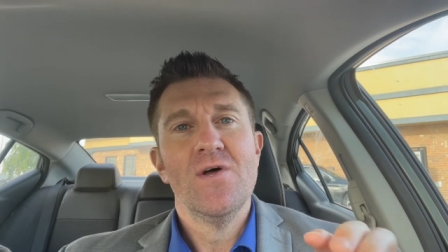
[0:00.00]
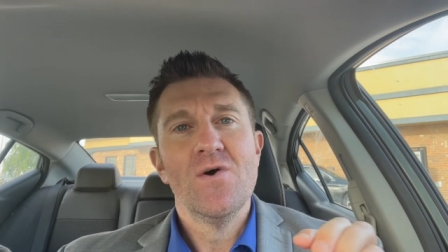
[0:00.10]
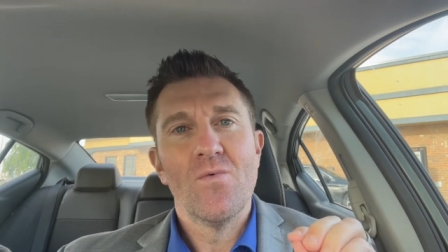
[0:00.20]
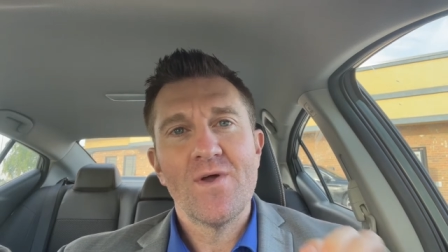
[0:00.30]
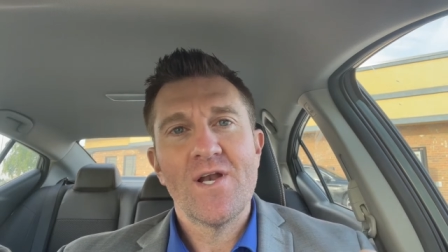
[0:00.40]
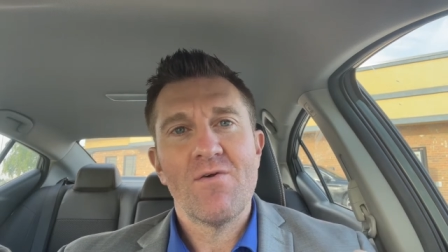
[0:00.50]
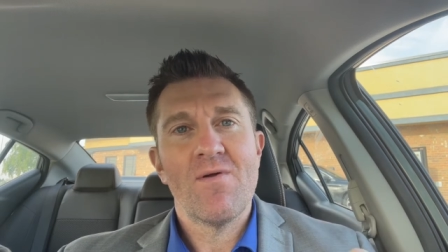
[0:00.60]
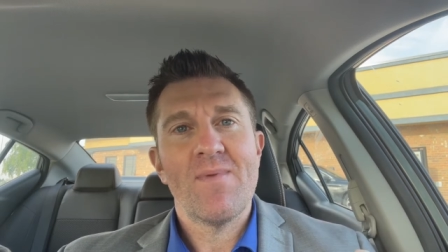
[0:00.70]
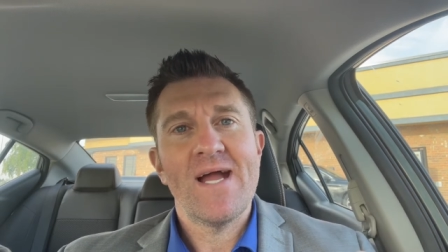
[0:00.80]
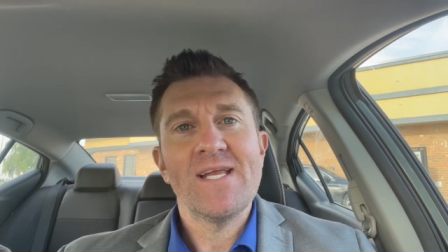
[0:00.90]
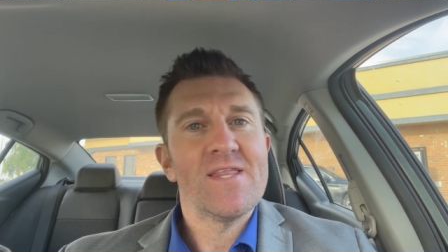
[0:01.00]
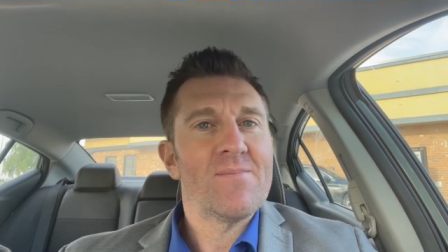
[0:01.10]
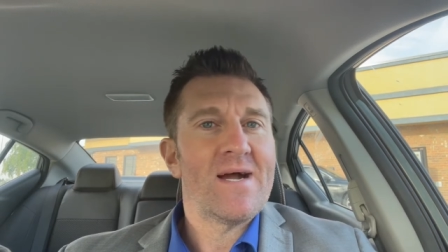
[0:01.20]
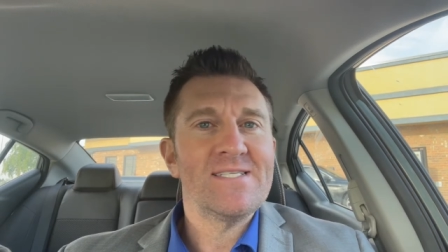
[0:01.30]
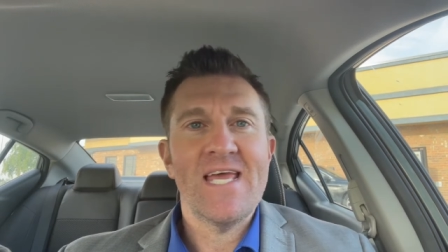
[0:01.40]
wanted to remind you
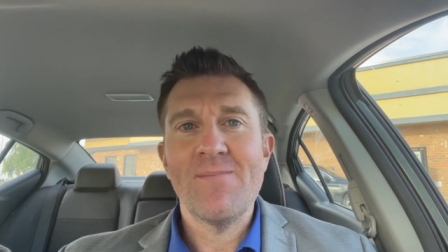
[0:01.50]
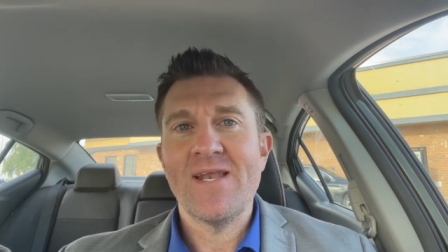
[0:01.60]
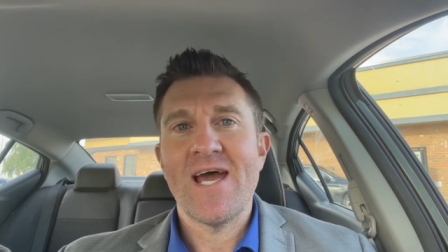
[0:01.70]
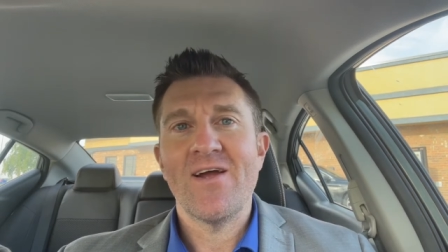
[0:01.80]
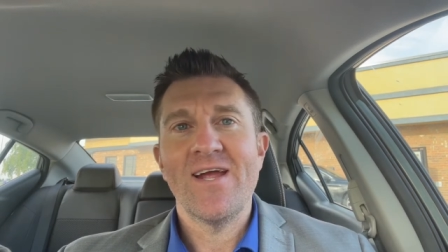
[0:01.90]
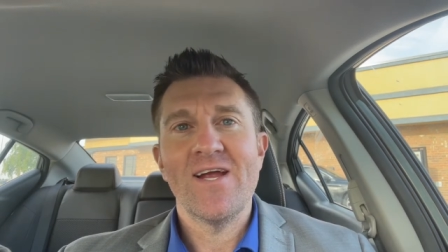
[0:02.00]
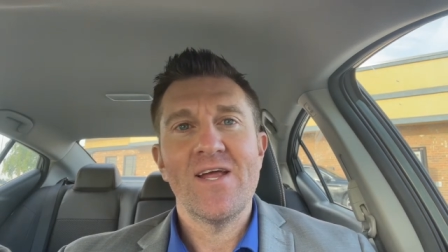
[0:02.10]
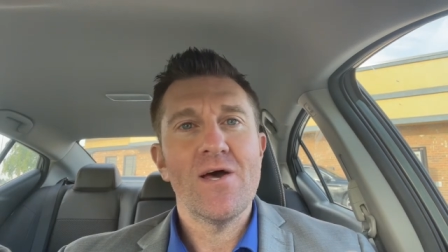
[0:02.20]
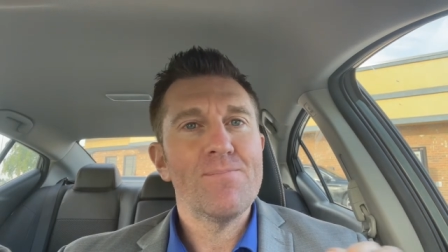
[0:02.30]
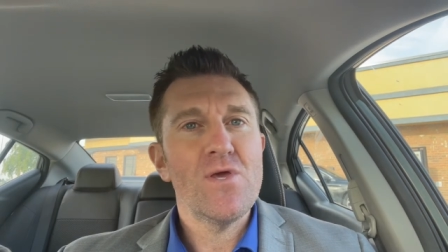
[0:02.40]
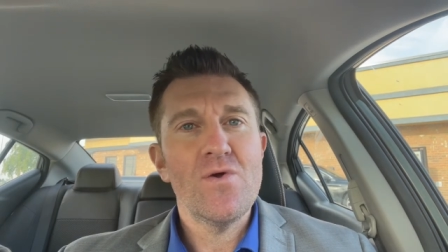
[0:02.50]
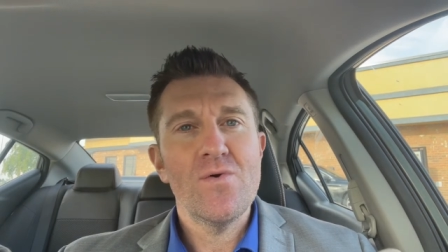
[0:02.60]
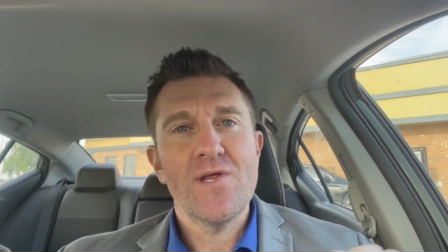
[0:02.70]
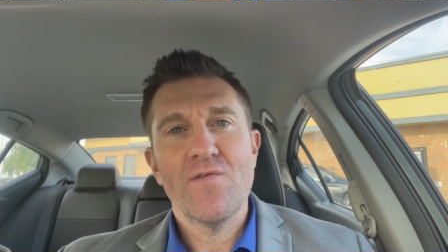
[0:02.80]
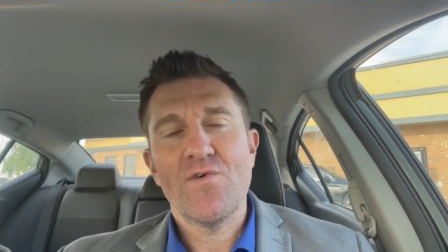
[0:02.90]
that my team and I are here to help
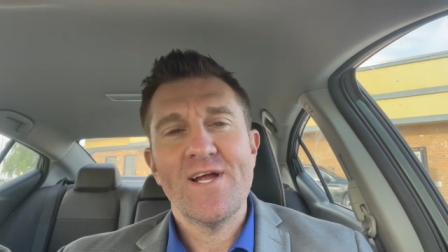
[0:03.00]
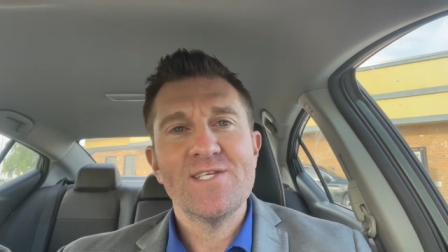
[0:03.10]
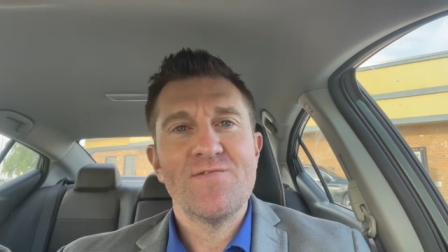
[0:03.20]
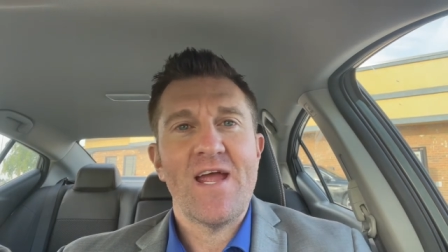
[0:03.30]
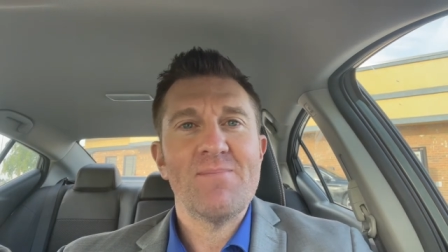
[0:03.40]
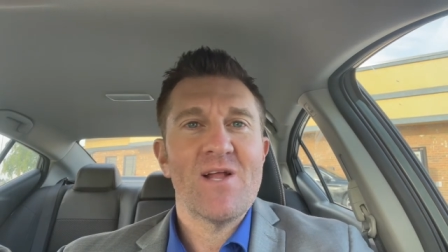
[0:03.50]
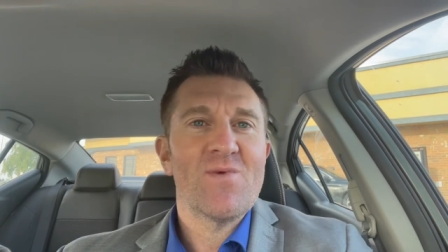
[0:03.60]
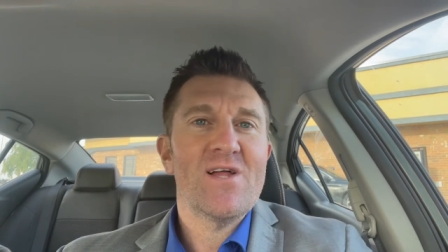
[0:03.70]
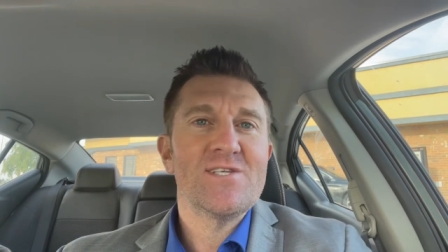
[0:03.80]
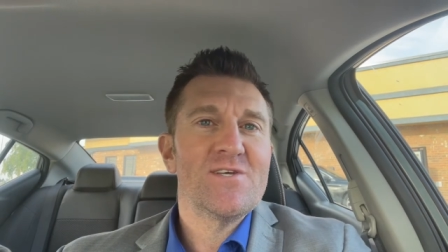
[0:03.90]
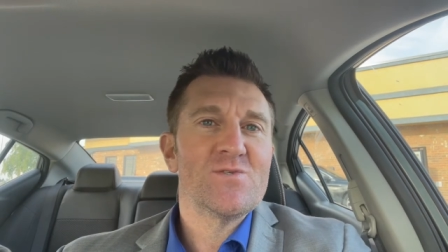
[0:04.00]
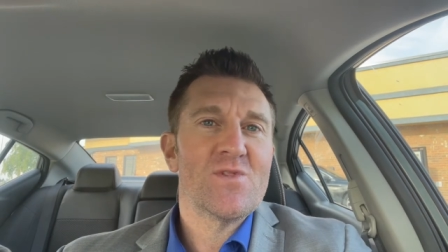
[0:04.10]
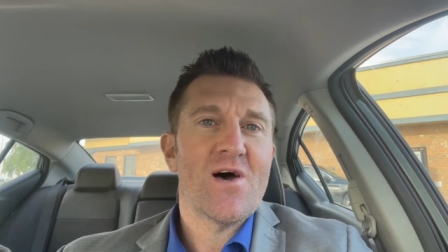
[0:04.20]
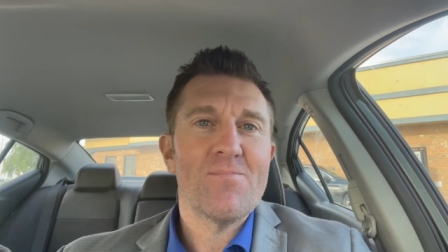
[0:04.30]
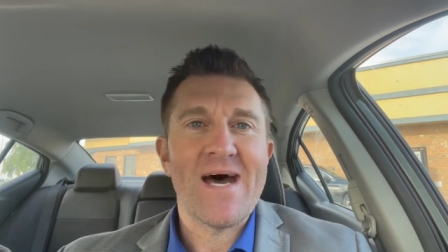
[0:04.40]
you, your friends, family, and relatives
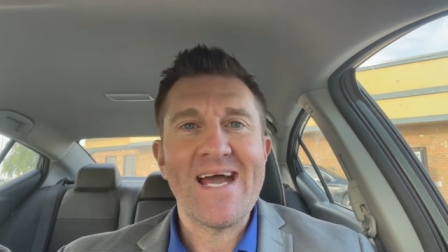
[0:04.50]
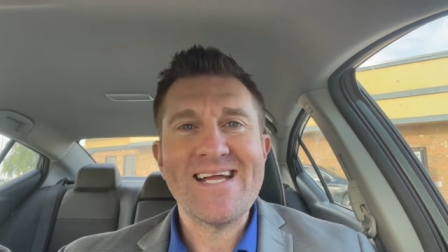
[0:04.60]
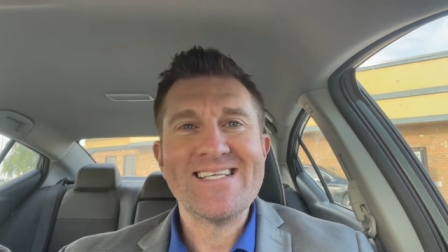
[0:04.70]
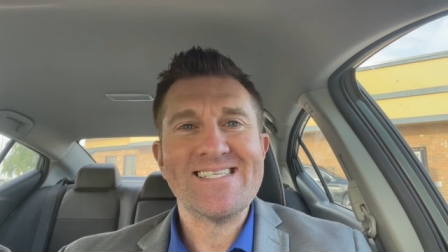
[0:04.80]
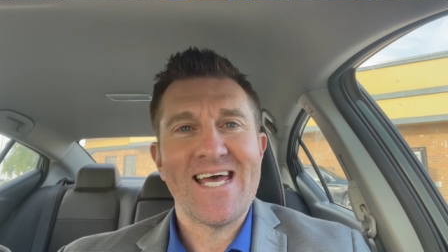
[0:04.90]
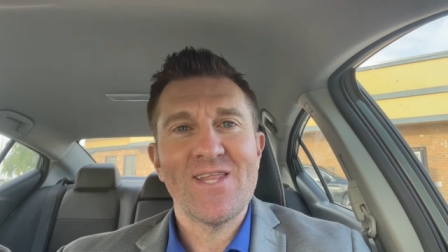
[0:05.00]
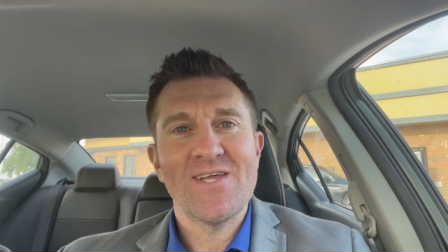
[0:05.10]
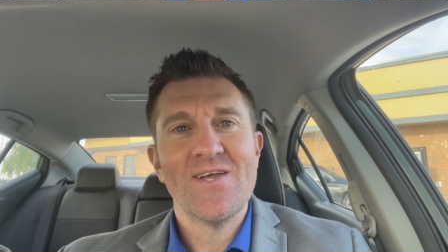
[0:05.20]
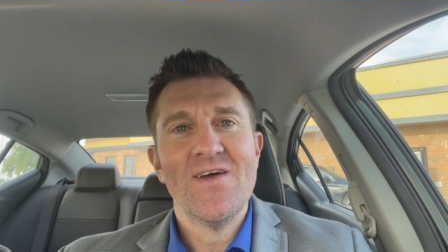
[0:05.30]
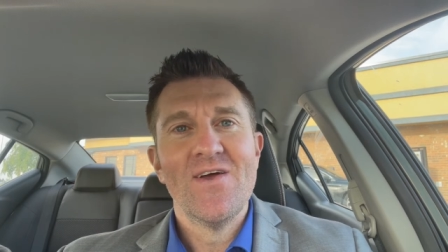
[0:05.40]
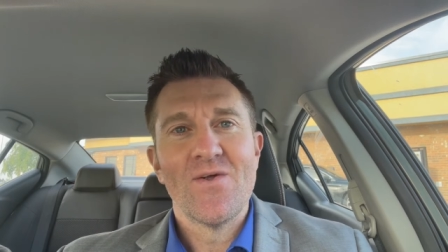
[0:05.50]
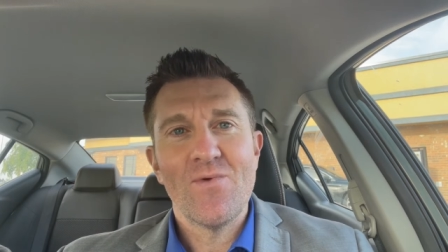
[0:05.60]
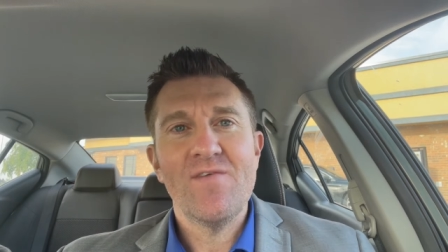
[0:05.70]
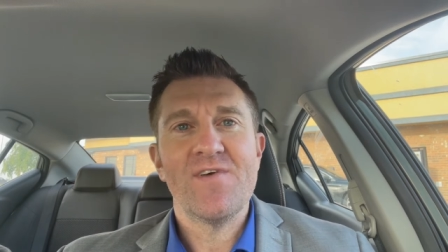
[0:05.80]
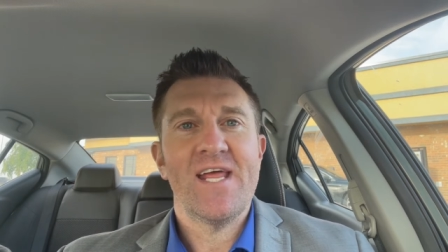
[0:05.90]
with all buying, selling,
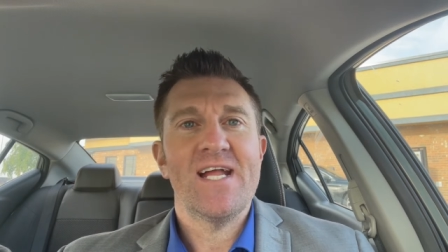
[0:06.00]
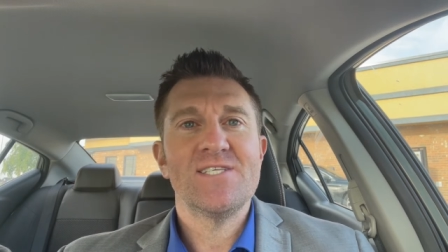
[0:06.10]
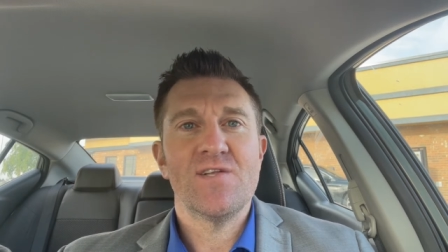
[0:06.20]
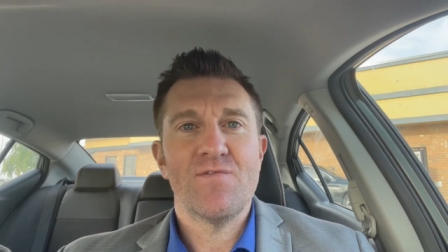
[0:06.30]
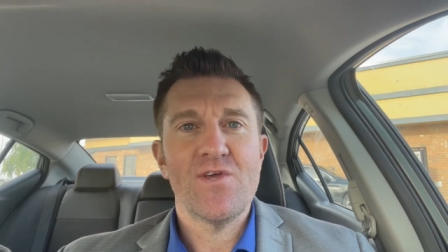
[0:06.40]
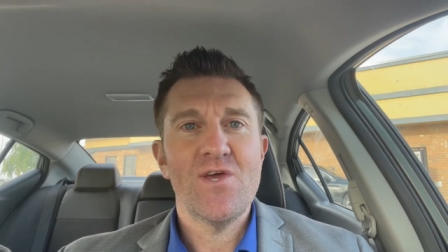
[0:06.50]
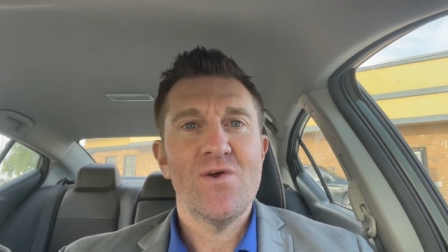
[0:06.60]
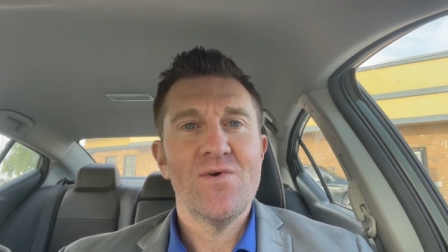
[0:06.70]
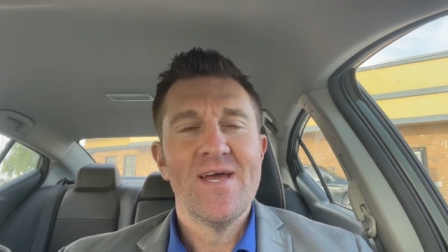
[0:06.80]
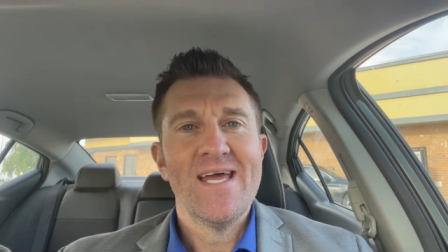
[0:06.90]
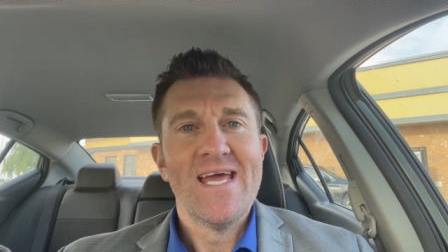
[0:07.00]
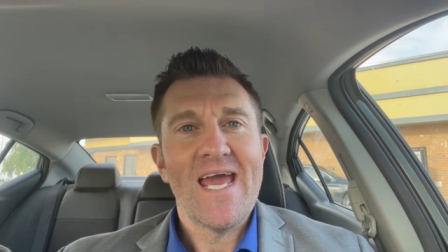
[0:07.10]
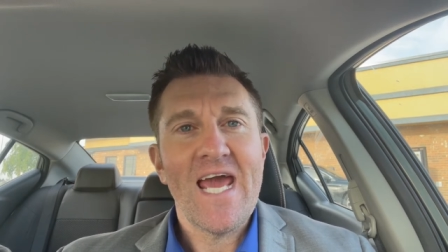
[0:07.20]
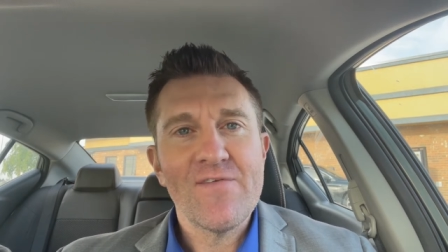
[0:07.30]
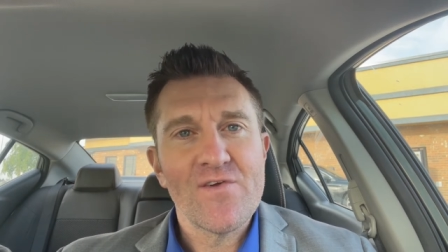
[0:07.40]
refinancing for you
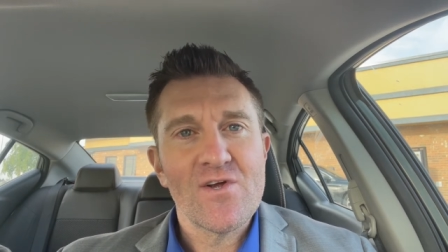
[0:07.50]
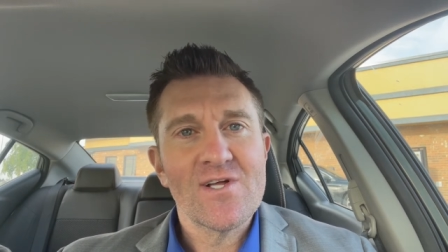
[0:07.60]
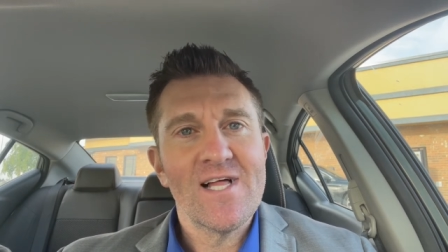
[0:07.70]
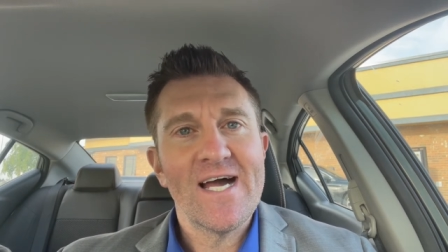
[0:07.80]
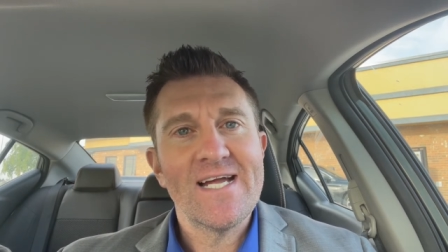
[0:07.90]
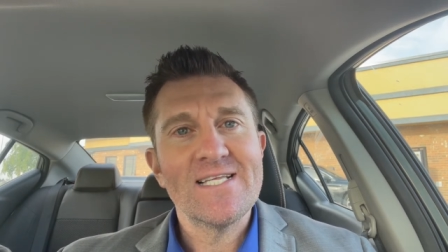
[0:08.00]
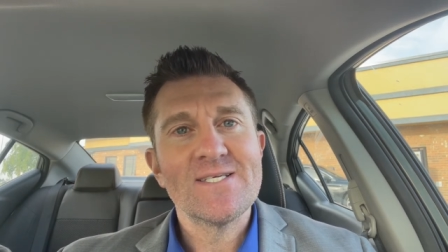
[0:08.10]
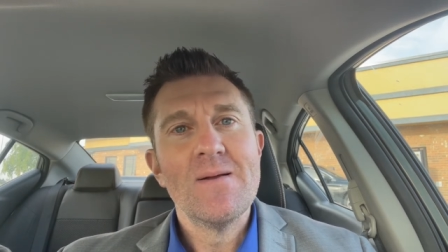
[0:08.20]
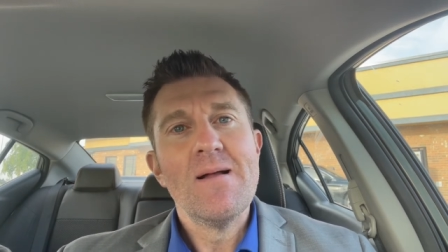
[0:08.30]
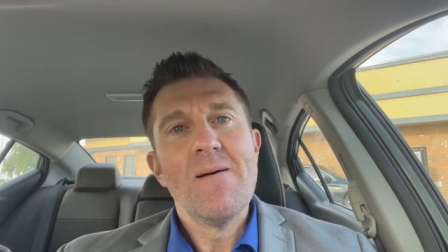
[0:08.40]
and for your clients.